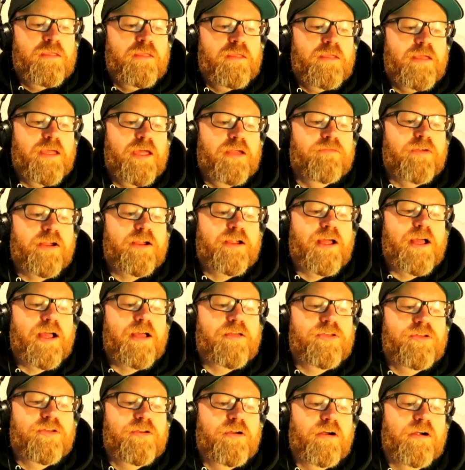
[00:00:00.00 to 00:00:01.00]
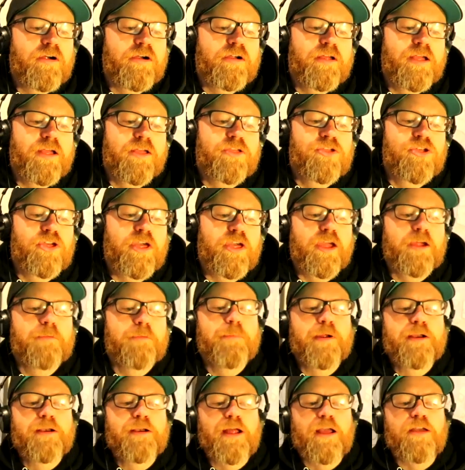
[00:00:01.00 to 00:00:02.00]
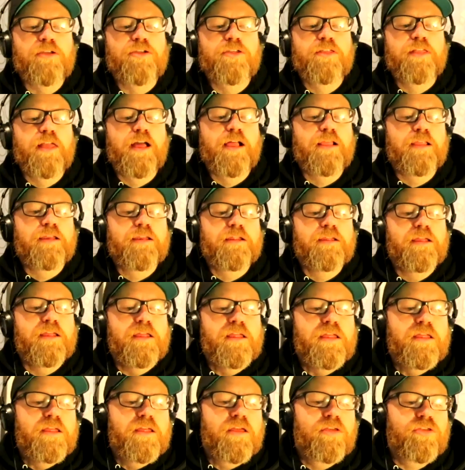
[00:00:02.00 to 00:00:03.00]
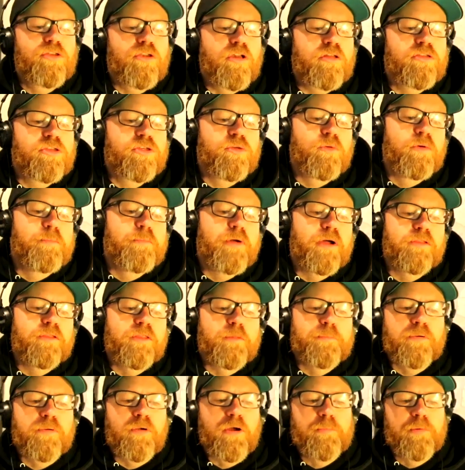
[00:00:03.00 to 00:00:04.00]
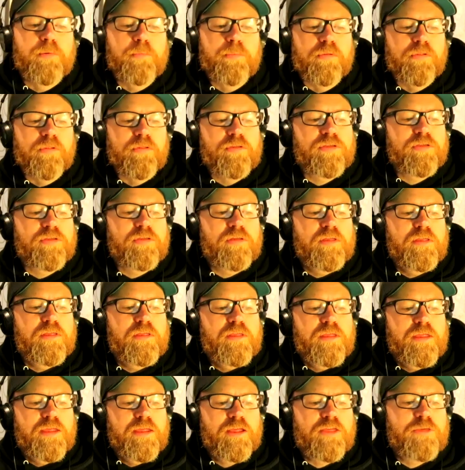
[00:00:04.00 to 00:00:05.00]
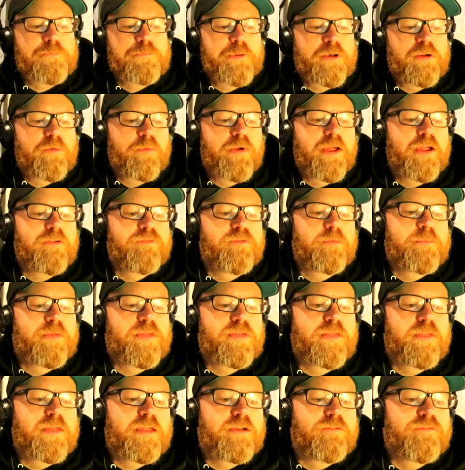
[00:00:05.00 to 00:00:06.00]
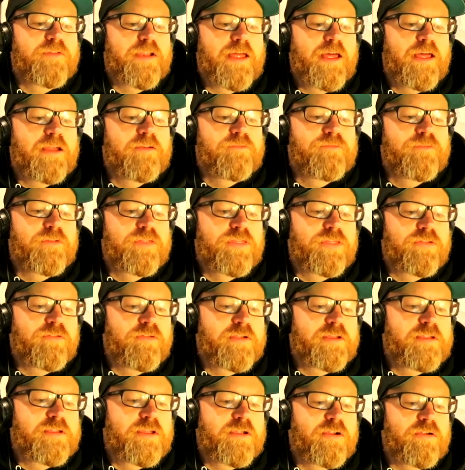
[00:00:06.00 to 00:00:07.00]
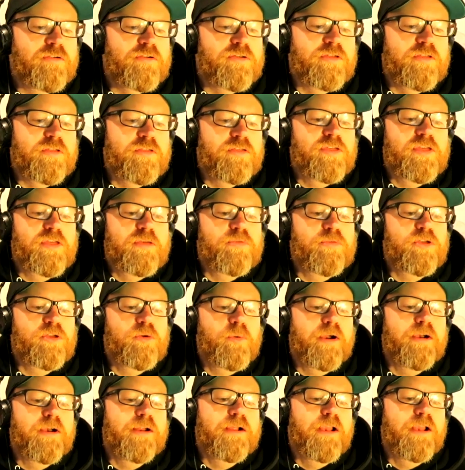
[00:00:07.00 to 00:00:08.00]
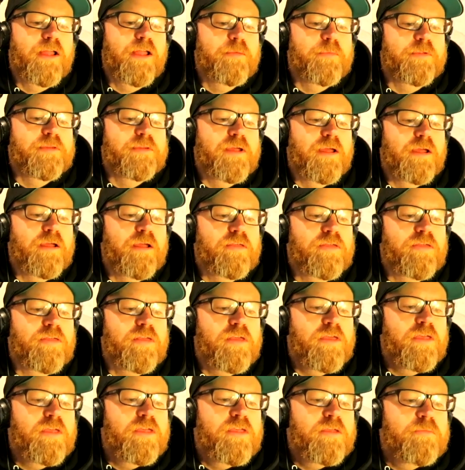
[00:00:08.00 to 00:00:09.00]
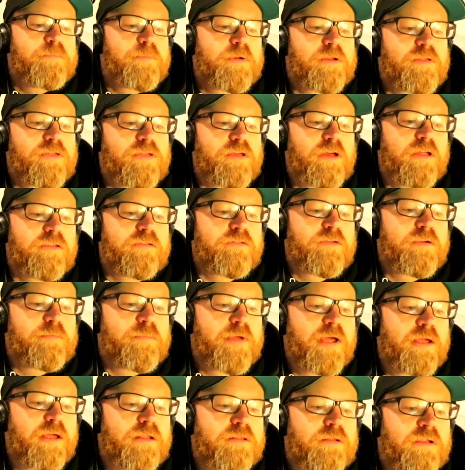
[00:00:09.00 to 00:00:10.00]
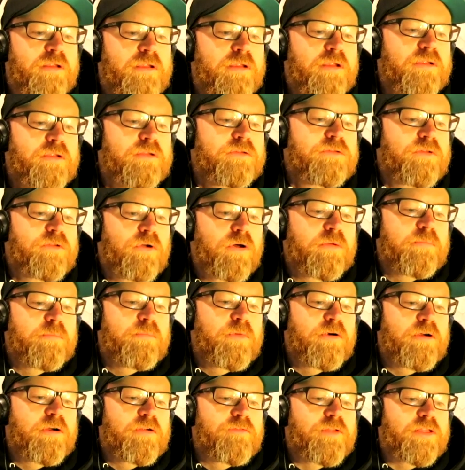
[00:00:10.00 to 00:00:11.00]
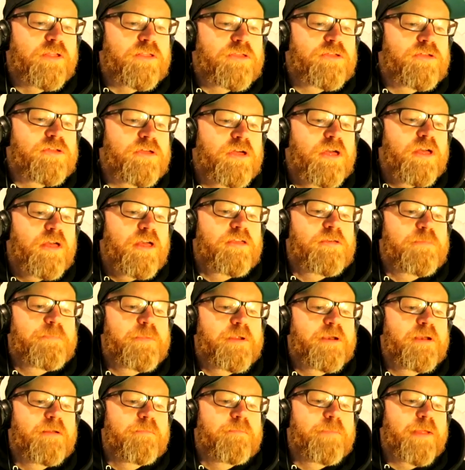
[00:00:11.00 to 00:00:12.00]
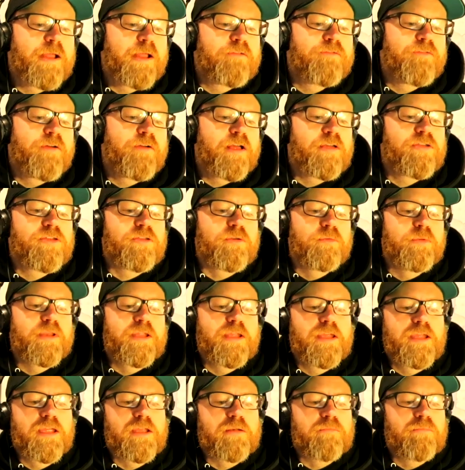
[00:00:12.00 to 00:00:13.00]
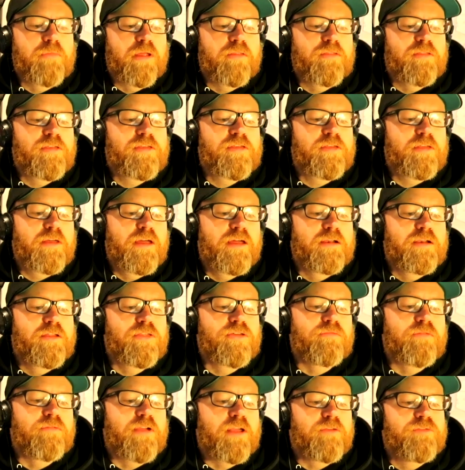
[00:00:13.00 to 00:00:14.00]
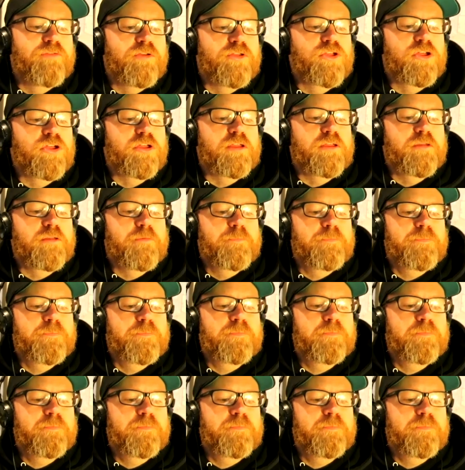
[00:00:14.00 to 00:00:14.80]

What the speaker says: Henrik Kaskar, a Czech by nationality, is also among the probables. He has been away from his native land for 3 years and seems quite acclimatised, but his countryman, Don Morovic, has been in Belfast only 8 months and is a refugee.